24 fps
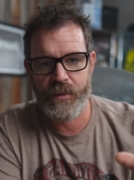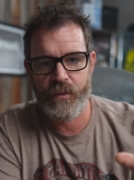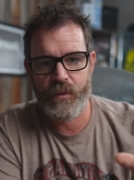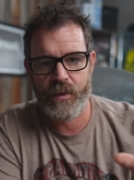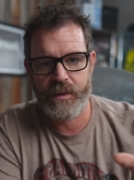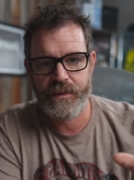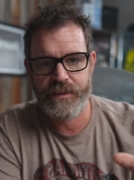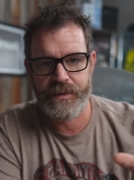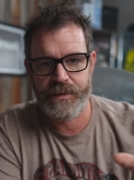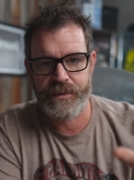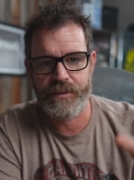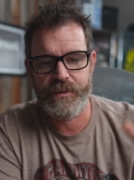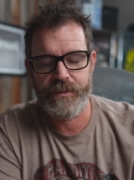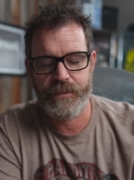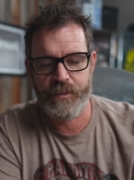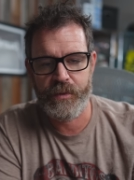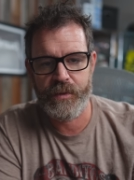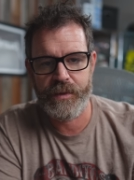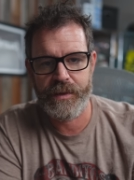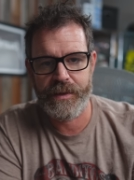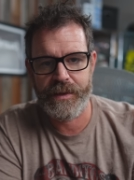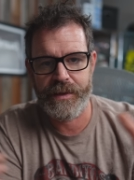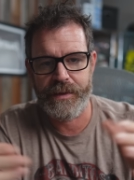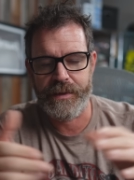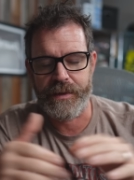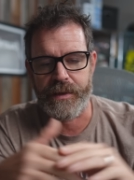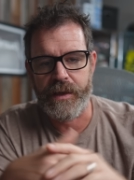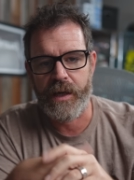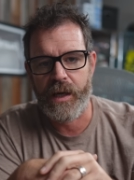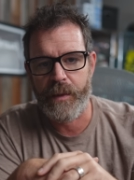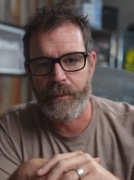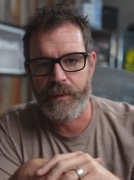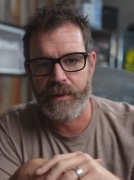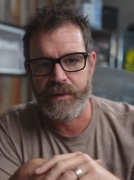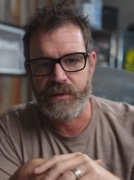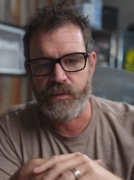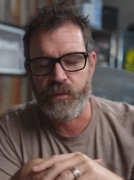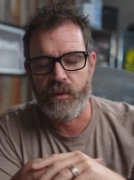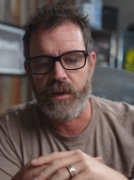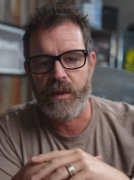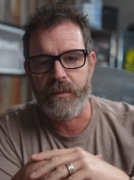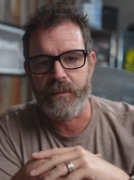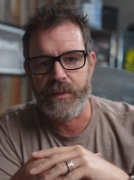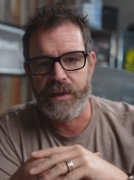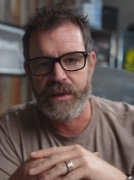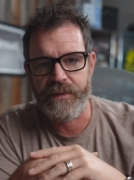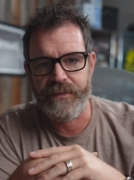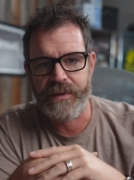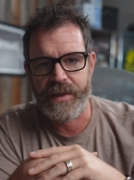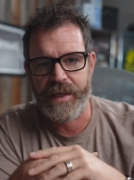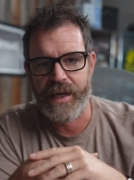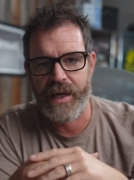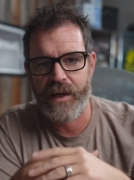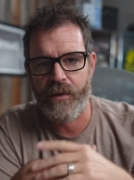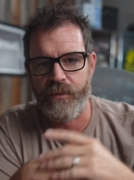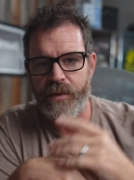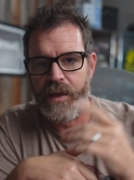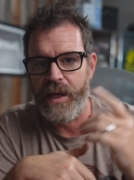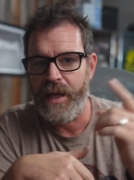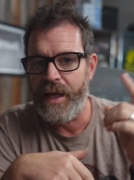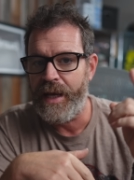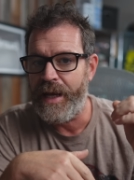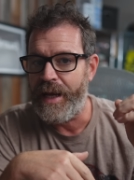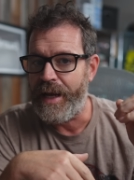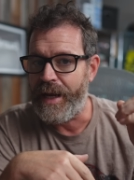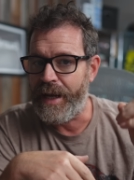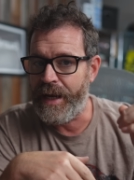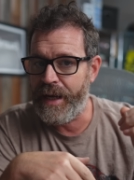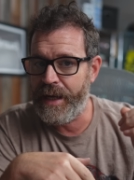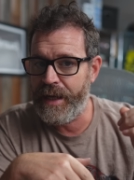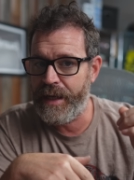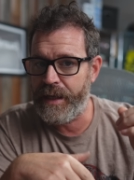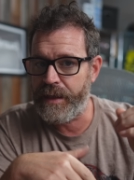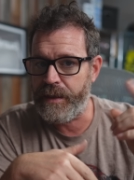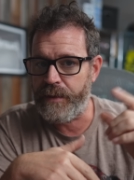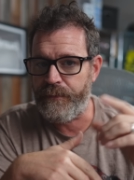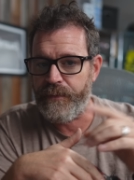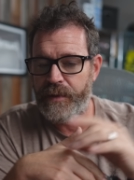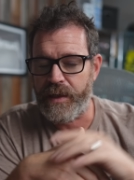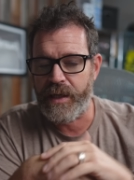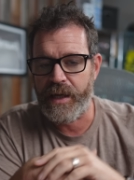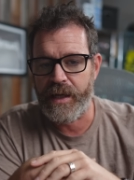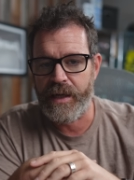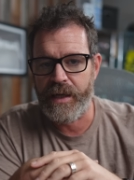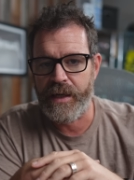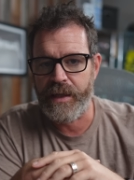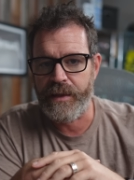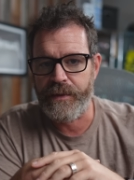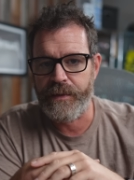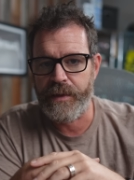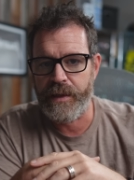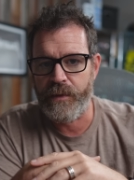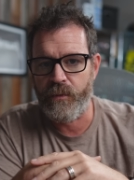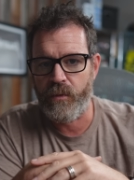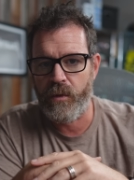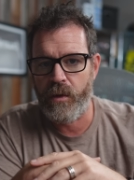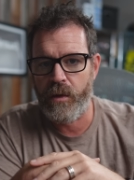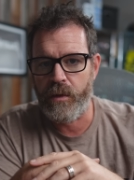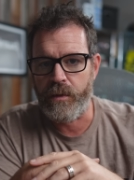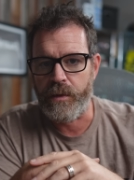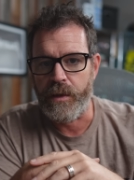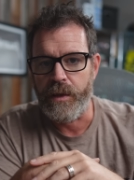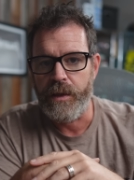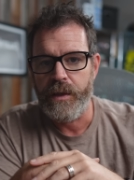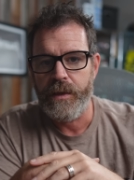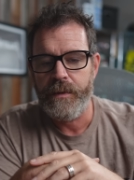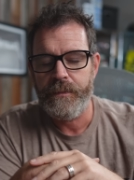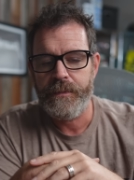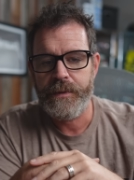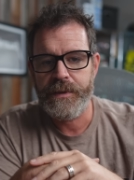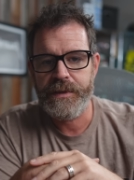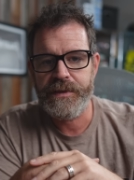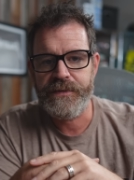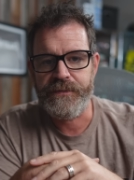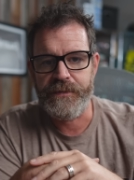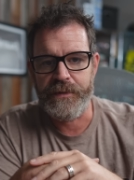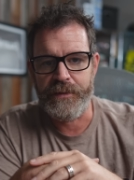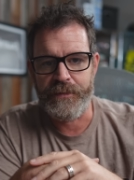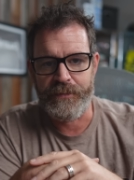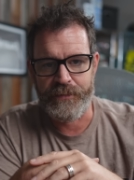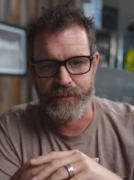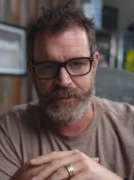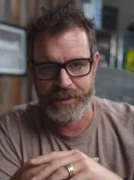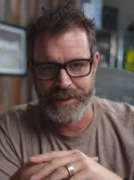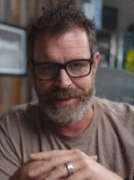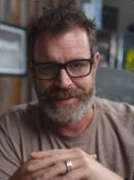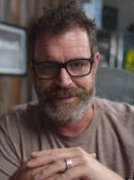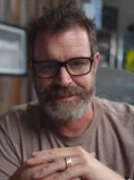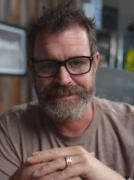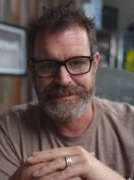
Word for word: you want to, put in the comments what I'm leaving out. And if I got anything wrong, please feel free.